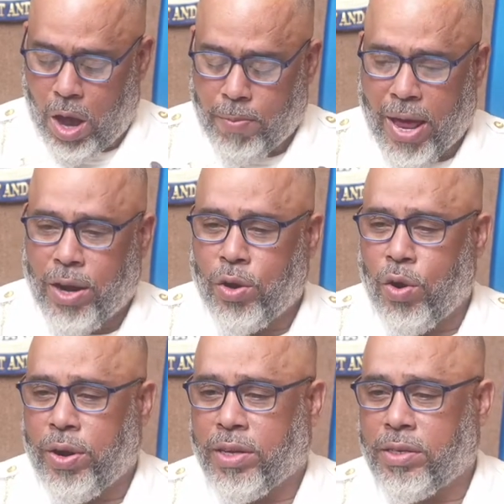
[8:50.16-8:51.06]
that
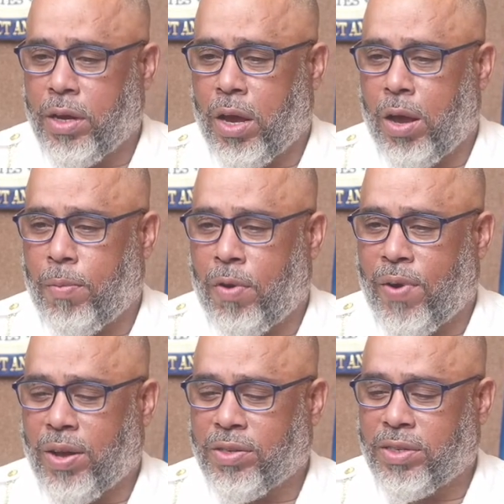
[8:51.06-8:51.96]
occurred at
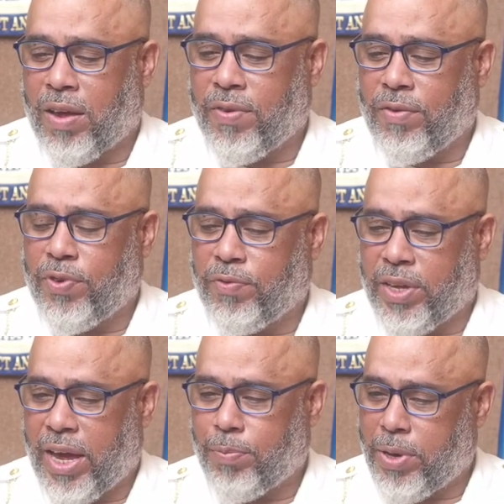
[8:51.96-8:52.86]
around
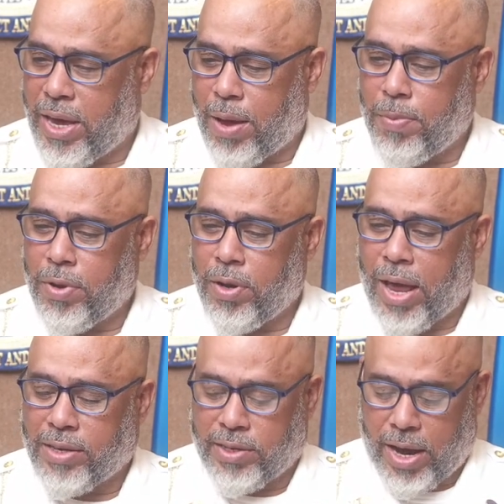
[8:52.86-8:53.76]
7:58 p.m.
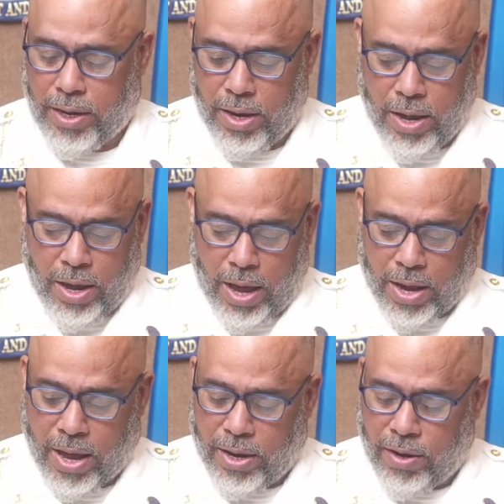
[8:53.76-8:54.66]
last night,
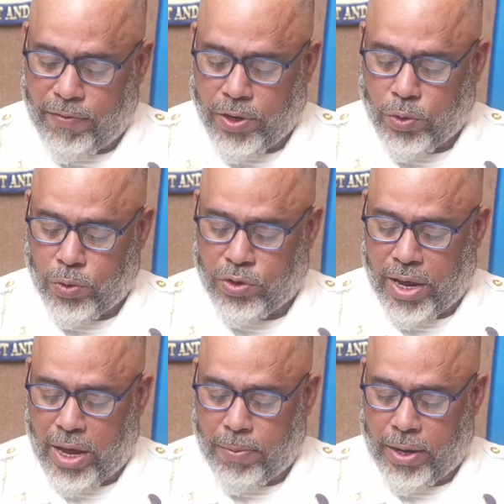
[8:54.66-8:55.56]
and that individual's
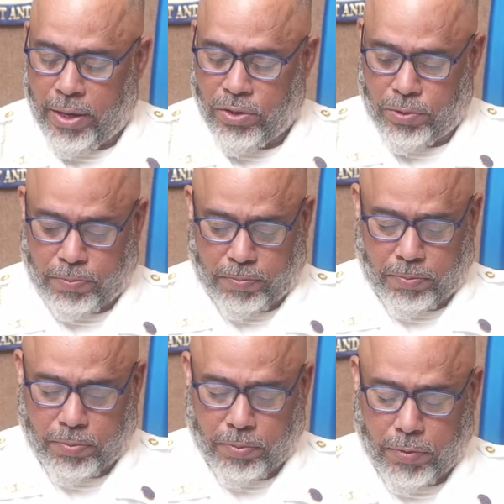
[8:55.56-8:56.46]
name is
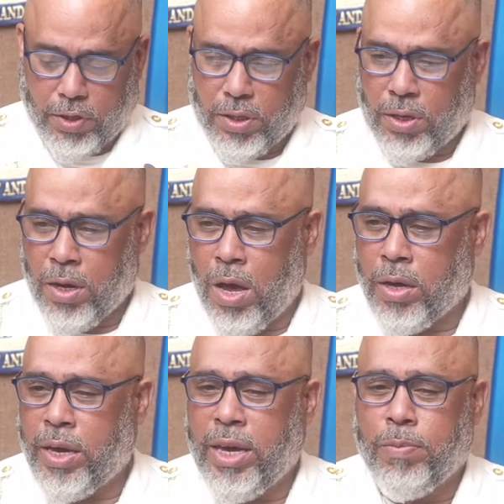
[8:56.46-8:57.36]

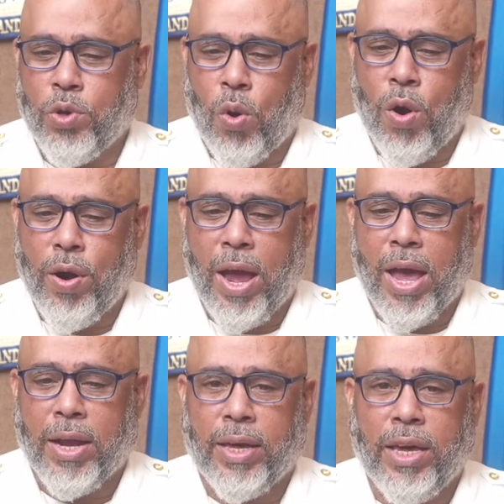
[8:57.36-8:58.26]
Akeem Dore,
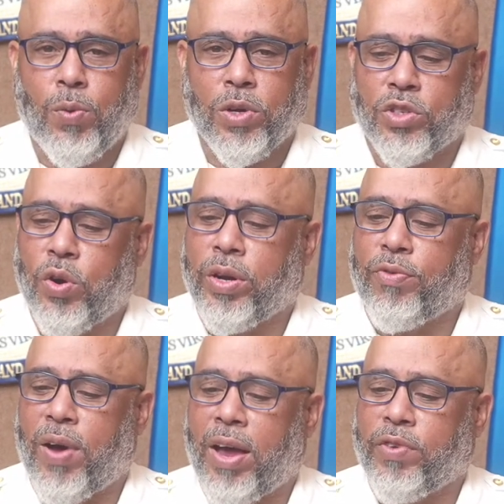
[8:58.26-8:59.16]
and he was
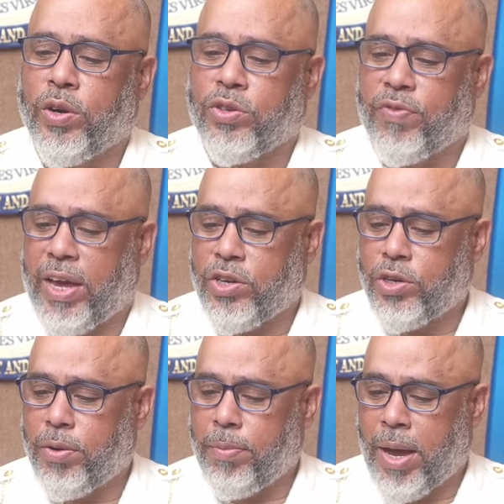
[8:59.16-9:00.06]
35 years of
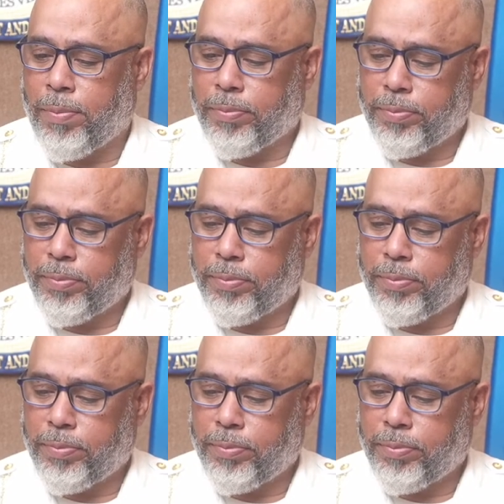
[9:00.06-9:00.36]
age, ma'am.